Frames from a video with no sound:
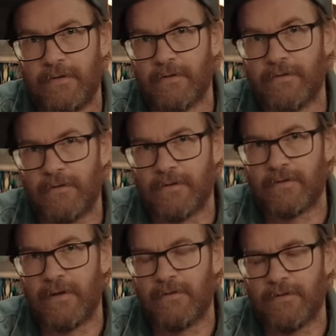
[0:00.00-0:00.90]
The other
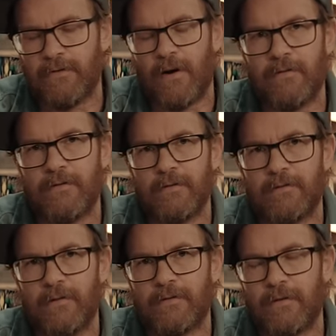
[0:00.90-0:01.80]
rods I ordered are
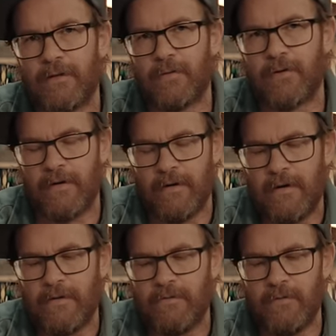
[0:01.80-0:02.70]
not lost anymore.
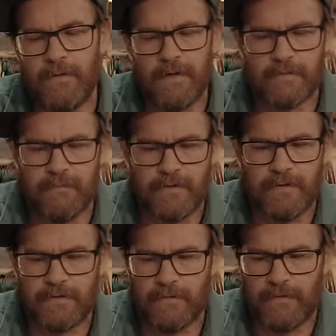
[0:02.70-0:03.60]
UPS
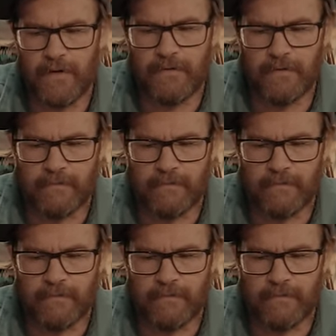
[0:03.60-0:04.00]
managed to find